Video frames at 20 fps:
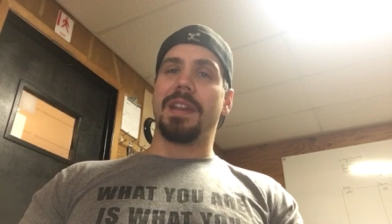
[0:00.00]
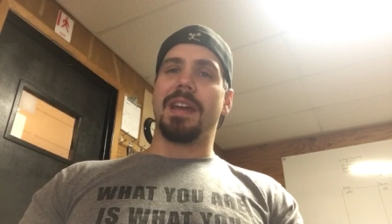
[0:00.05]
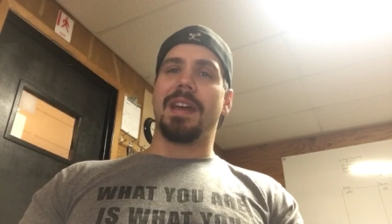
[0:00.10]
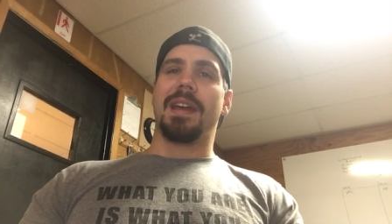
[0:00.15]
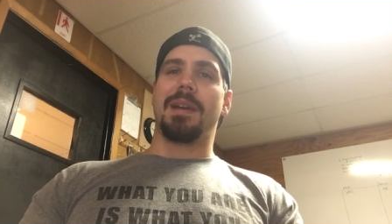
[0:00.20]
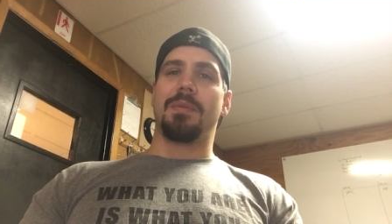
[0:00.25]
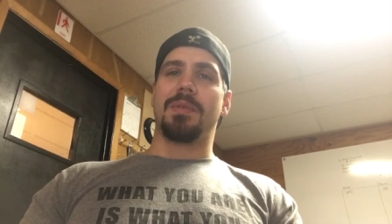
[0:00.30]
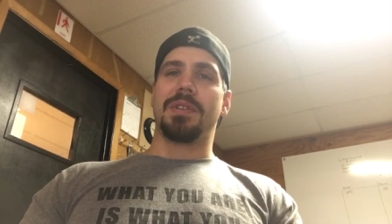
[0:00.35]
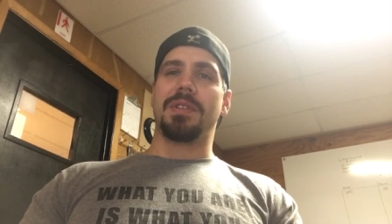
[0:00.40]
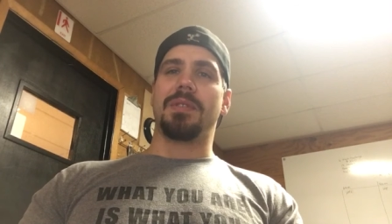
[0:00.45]

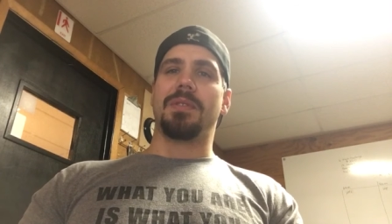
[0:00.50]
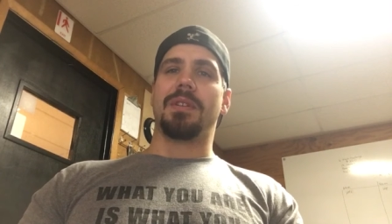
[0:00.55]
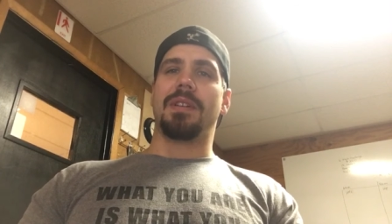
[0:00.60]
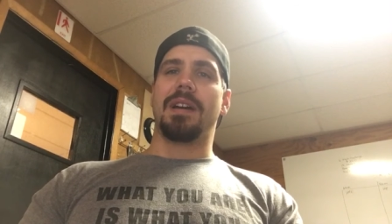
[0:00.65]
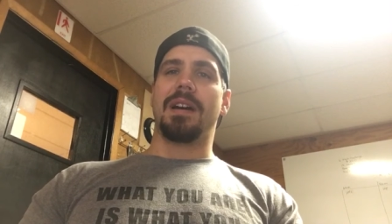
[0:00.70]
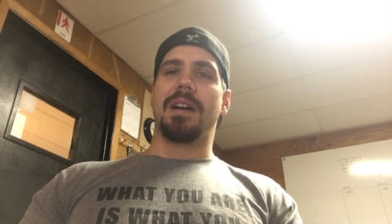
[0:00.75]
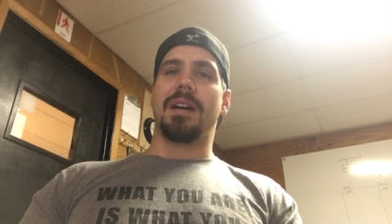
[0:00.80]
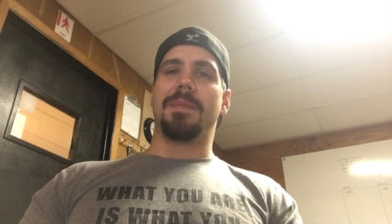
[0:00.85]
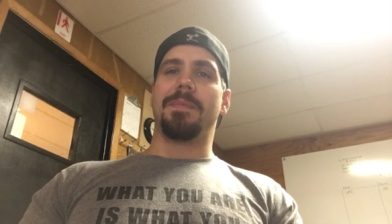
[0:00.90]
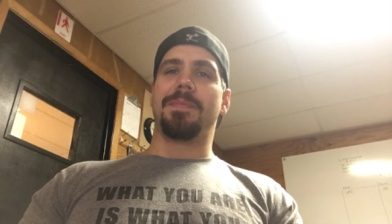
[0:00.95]
today. We're
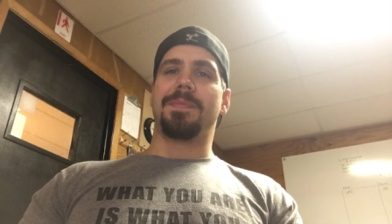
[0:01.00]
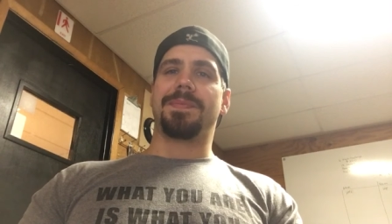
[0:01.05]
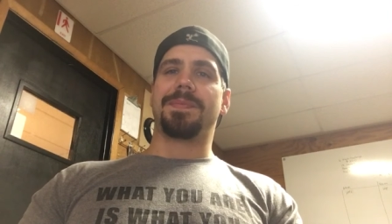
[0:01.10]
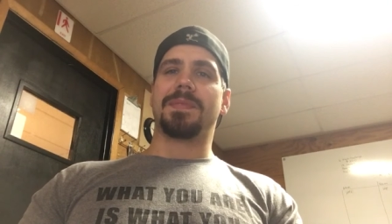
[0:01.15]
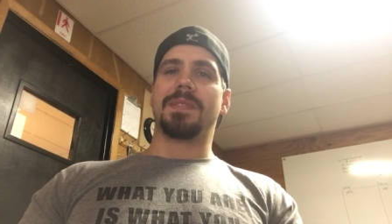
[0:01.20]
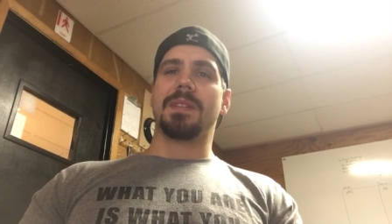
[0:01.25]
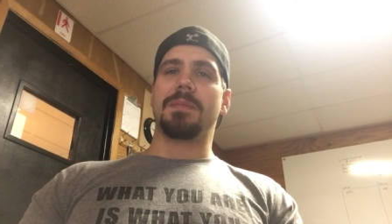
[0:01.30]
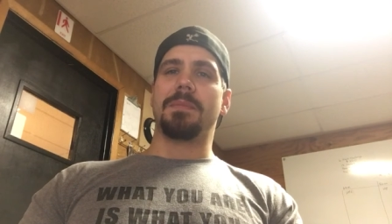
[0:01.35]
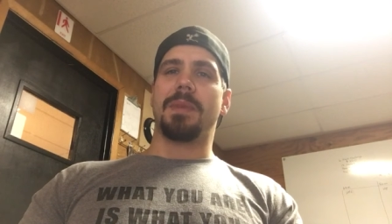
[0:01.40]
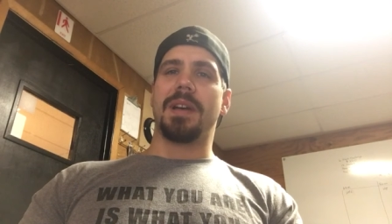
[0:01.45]
doing
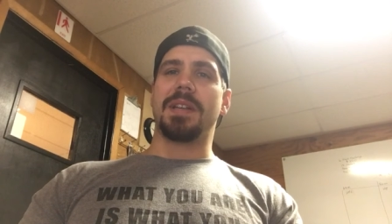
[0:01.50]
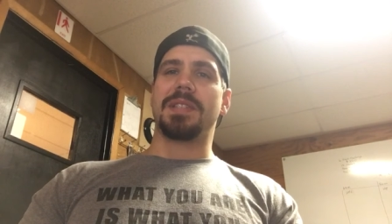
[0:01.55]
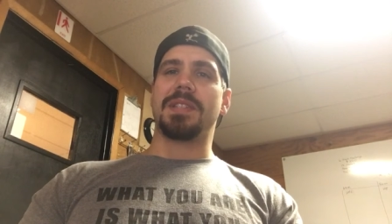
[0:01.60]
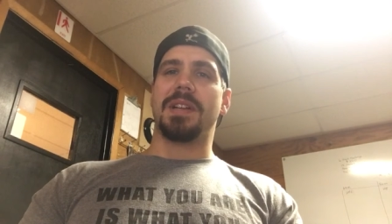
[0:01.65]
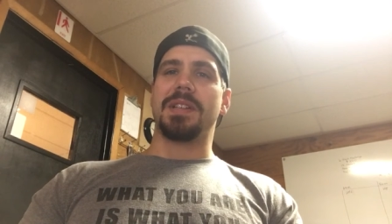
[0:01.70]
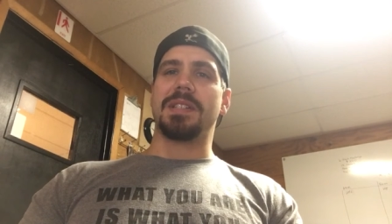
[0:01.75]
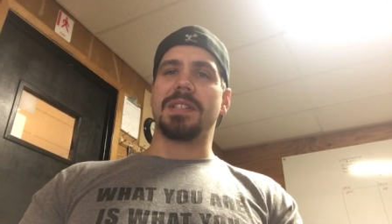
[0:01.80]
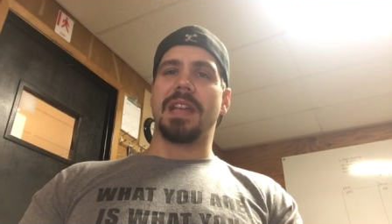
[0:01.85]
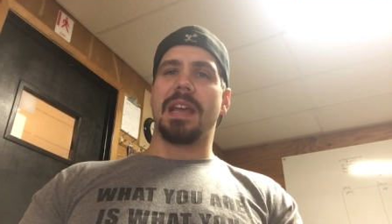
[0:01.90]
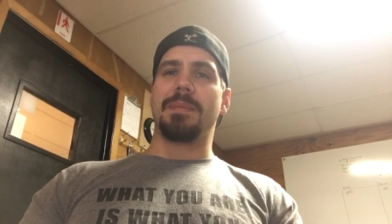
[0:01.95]
my
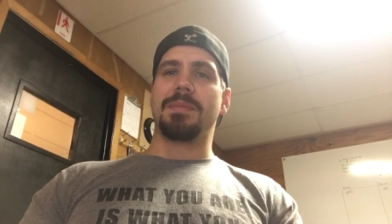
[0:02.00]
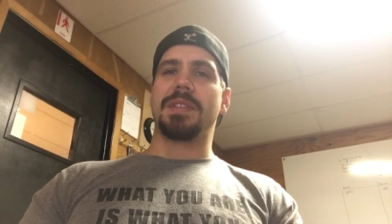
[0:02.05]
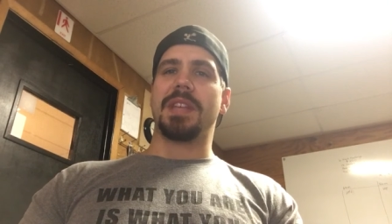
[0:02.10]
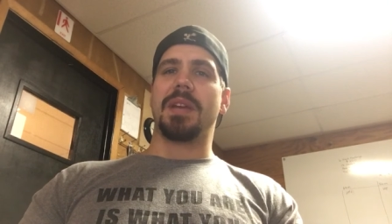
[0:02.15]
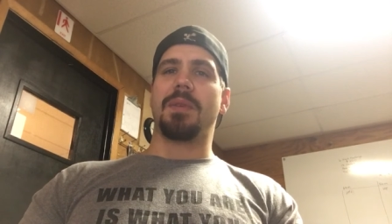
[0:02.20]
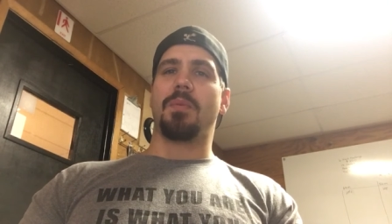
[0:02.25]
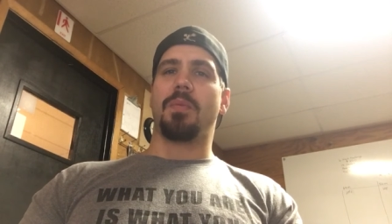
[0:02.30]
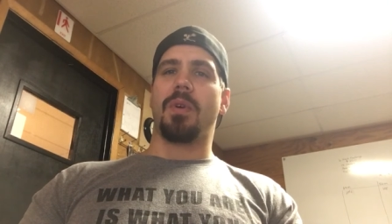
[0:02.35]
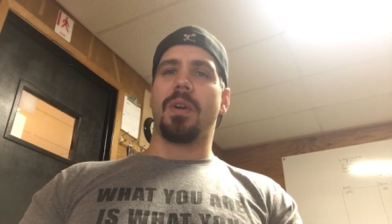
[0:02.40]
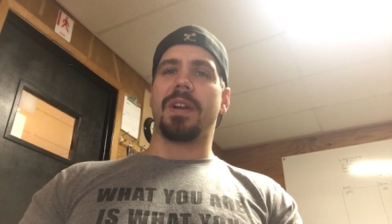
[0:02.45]
son's
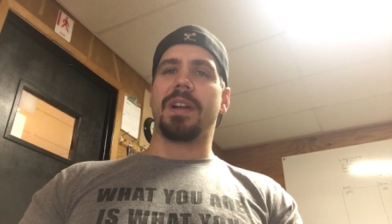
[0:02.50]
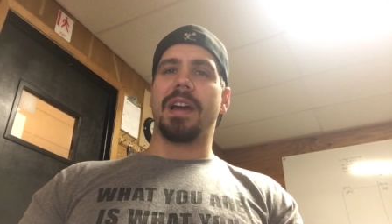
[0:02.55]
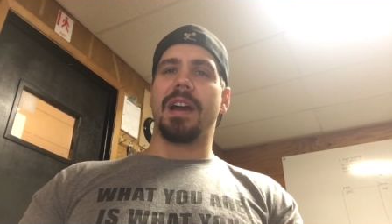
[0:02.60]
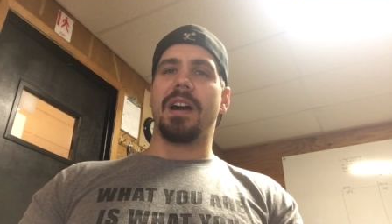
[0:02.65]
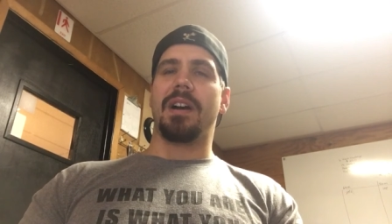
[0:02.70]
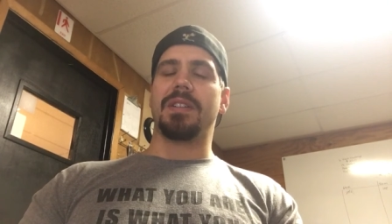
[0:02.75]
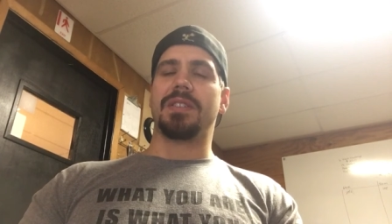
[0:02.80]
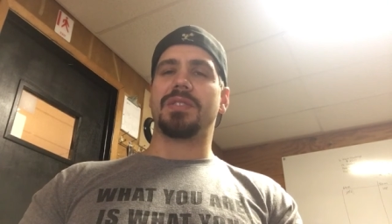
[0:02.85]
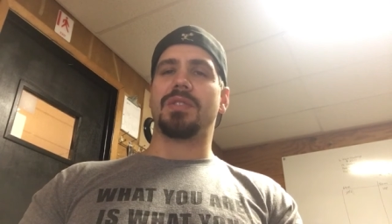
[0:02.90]
namesake workout.